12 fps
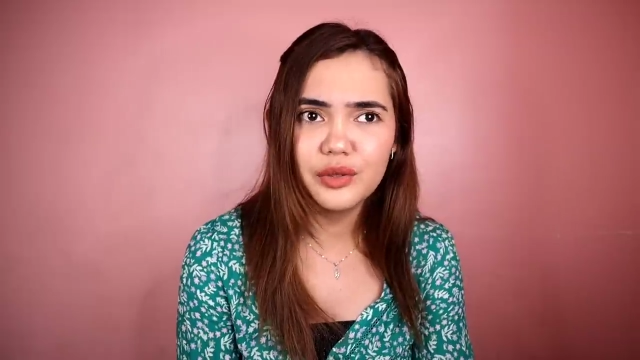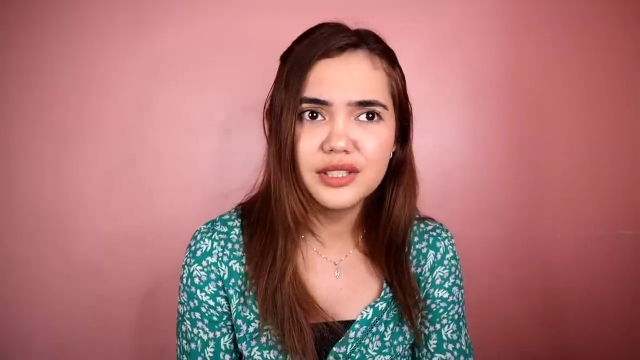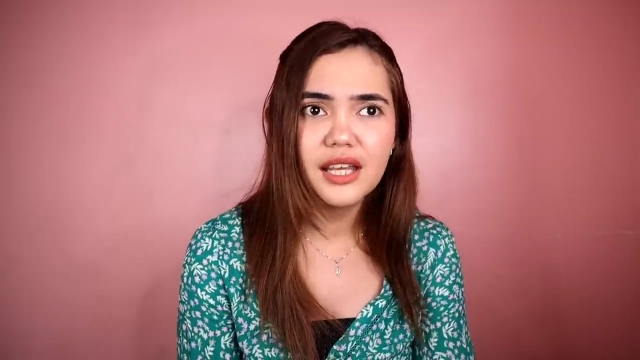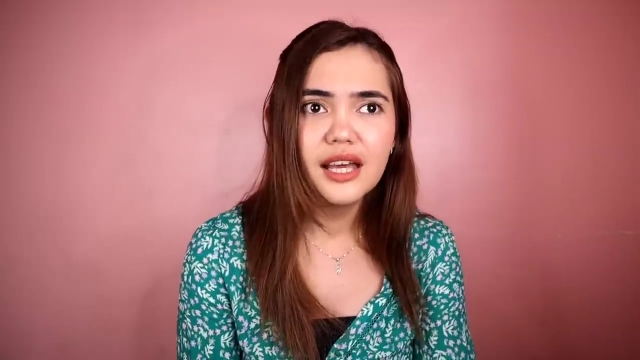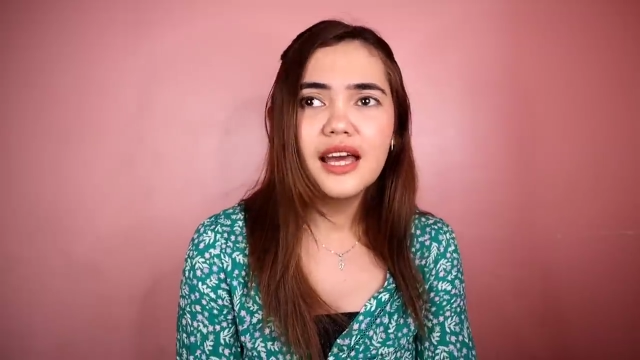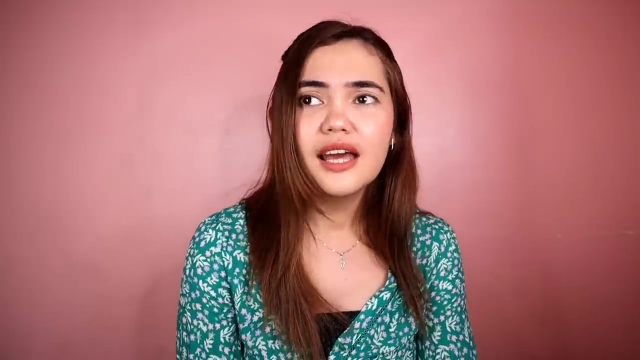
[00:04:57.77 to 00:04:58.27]

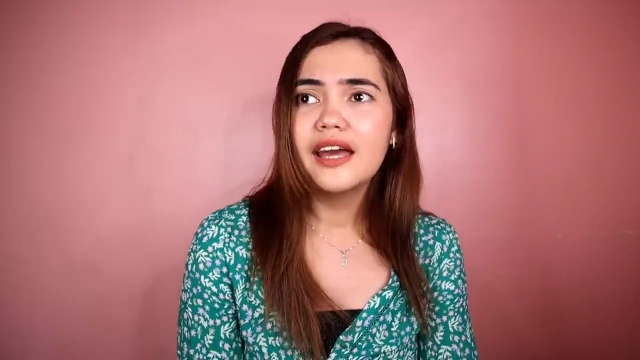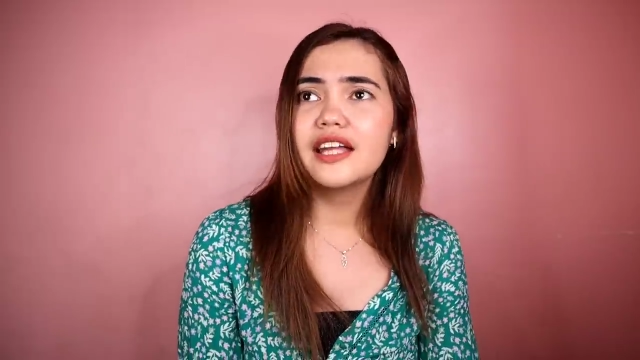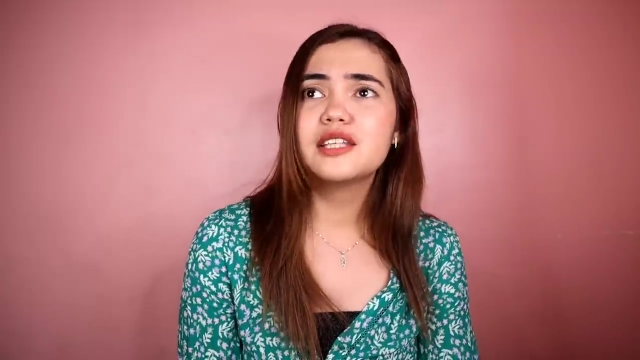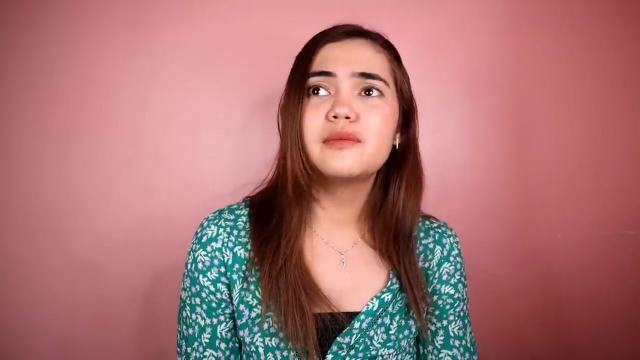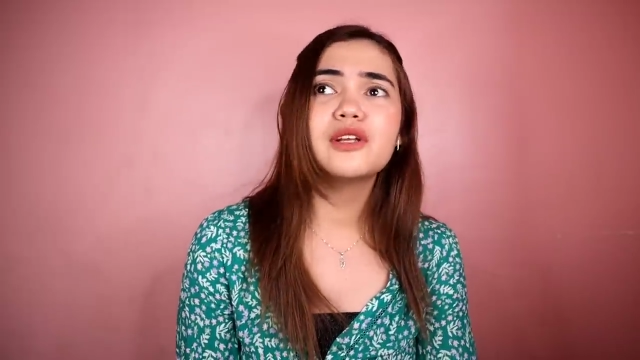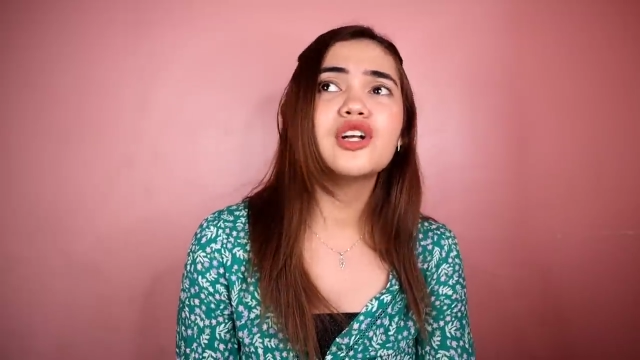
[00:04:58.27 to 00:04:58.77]

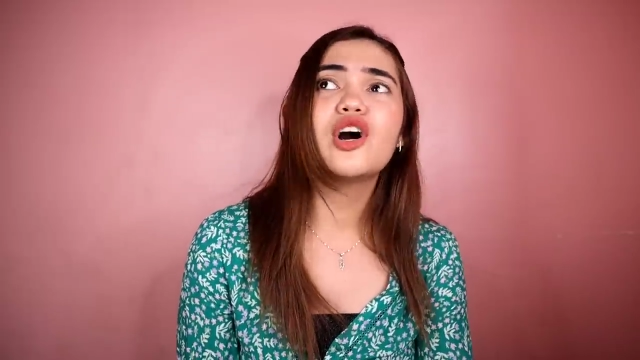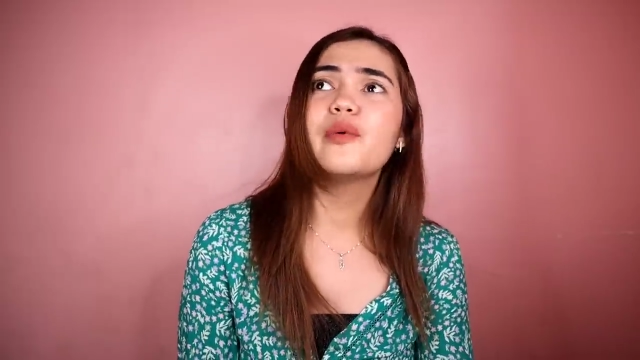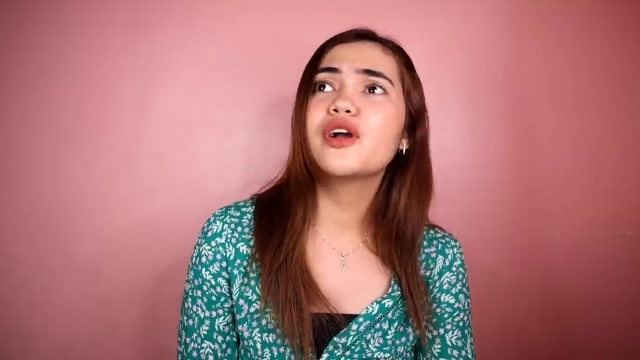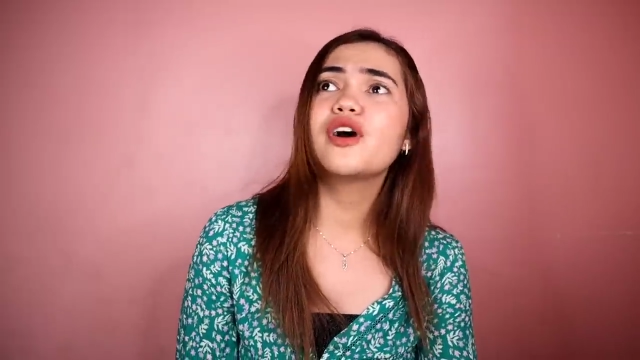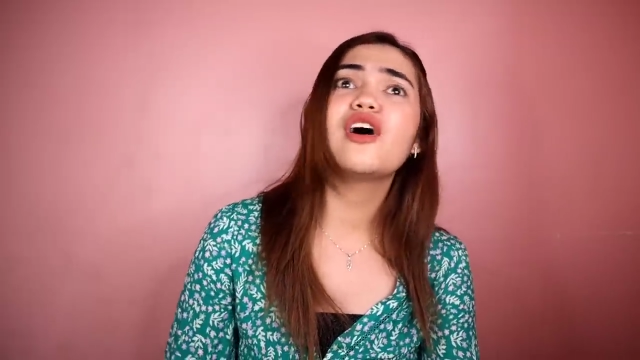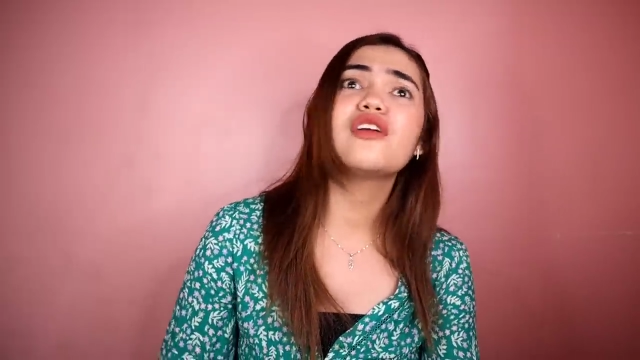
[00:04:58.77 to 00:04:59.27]
It's been
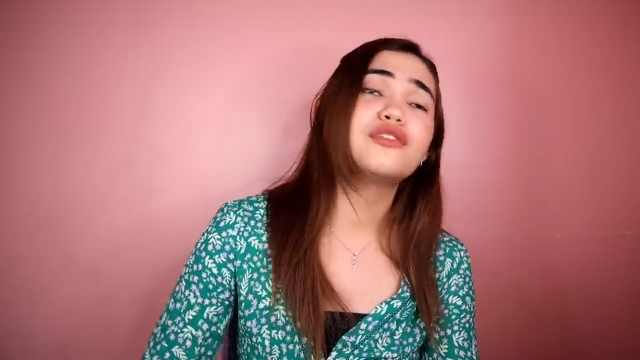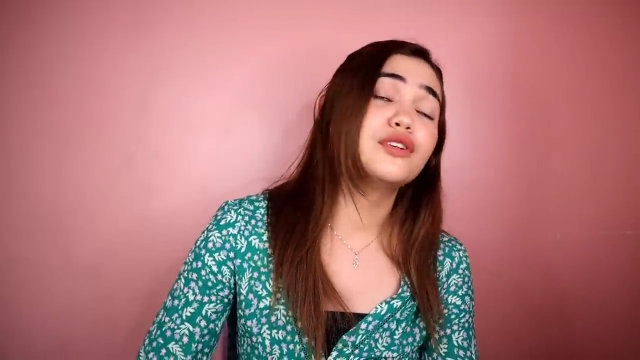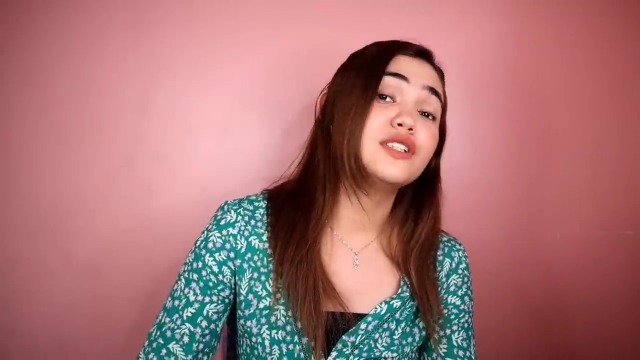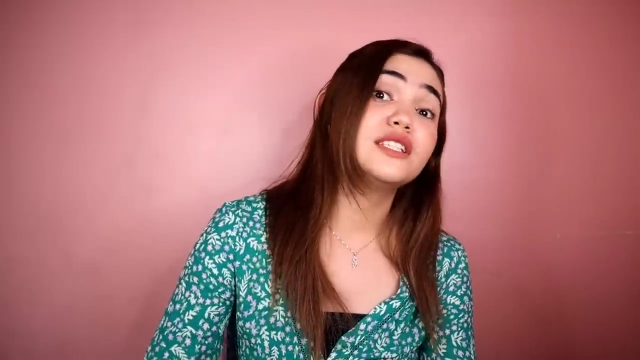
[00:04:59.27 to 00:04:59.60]
going on for